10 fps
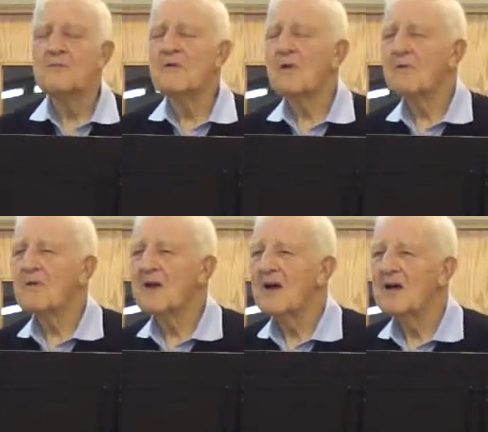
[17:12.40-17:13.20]

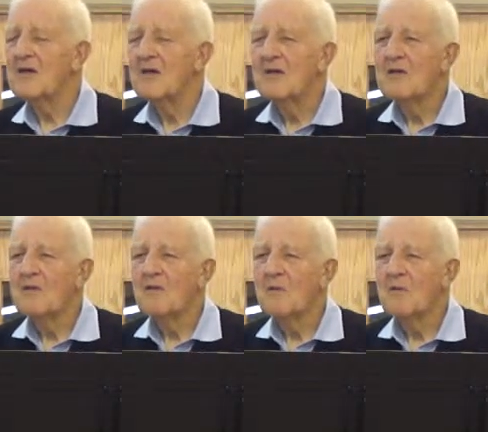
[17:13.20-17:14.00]
Your
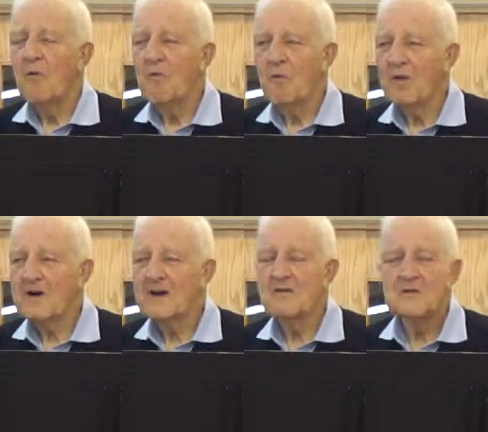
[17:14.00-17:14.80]

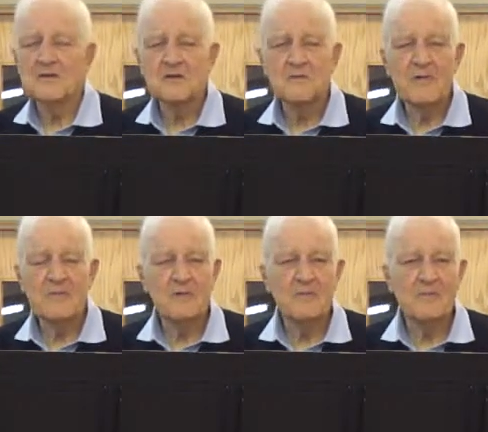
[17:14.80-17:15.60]
work should be
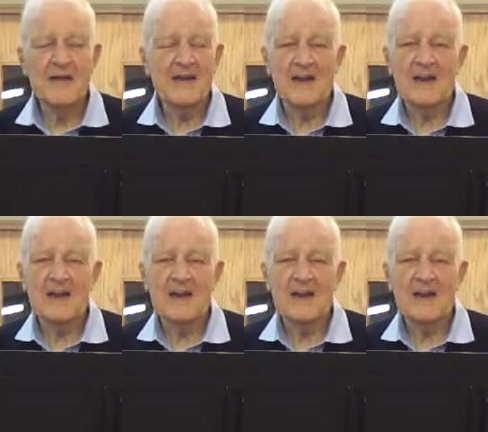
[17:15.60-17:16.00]
with me,